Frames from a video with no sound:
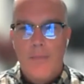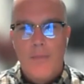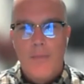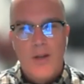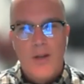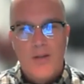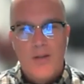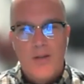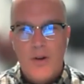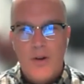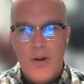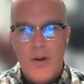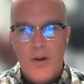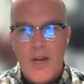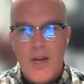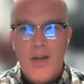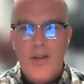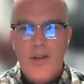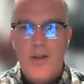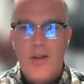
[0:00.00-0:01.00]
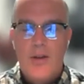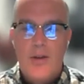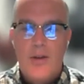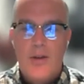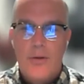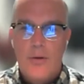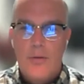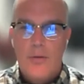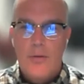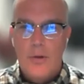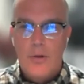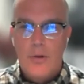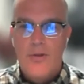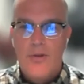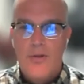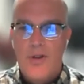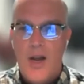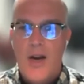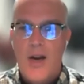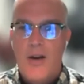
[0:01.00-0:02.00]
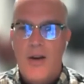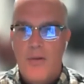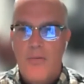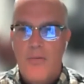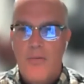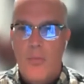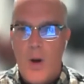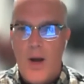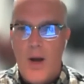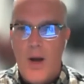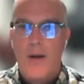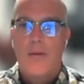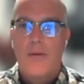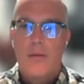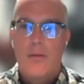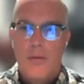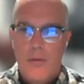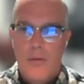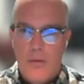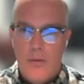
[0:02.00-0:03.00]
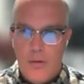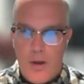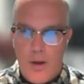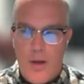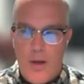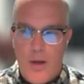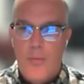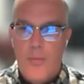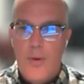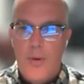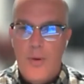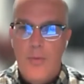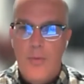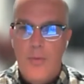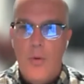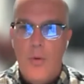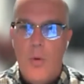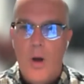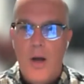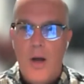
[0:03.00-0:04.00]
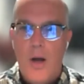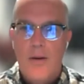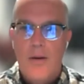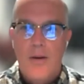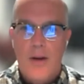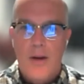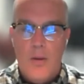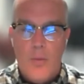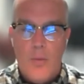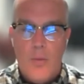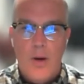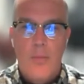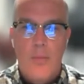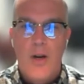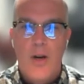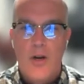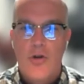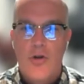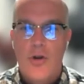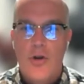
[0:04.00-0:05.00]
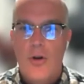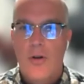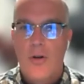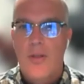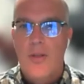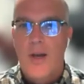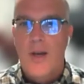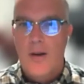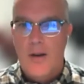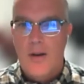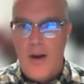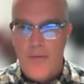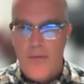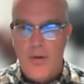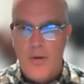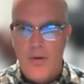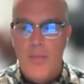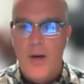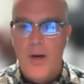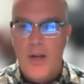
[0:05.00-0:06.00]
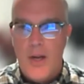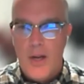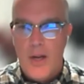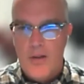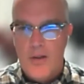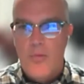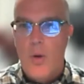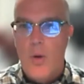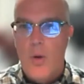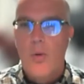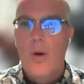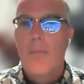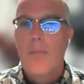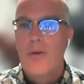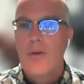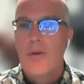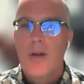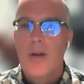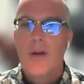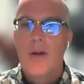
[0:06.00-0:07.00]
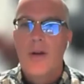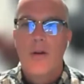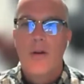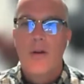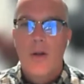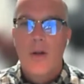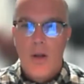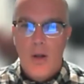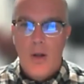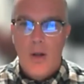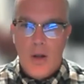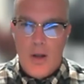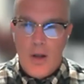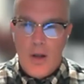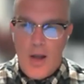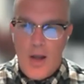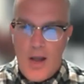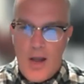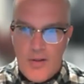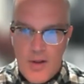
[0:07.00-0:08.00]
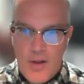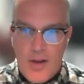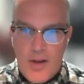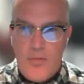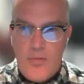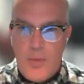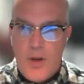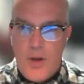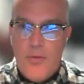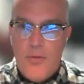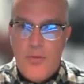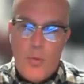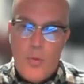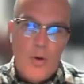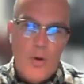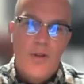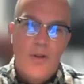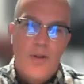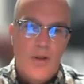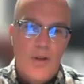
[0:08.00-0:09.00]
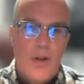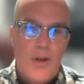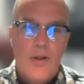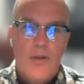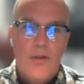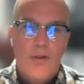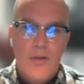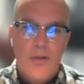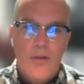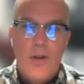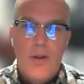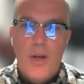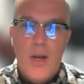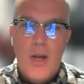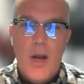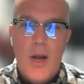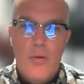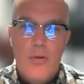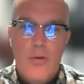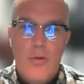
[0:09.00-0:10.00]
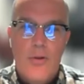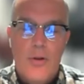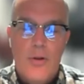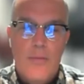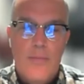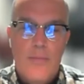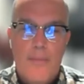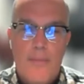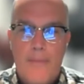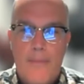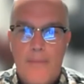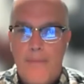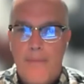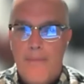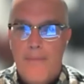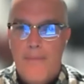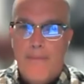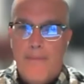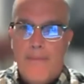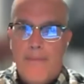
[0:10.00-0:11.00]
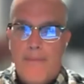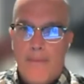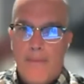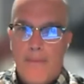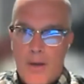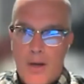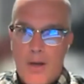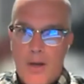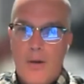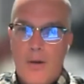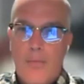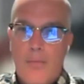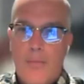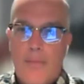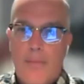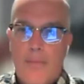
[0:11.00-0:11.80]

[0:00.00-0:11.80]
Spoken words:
it's very easy to lose sight of what other people want. And I want to make sure that everybody is well represented as I speak for Ward 6 in City Council. Thank you.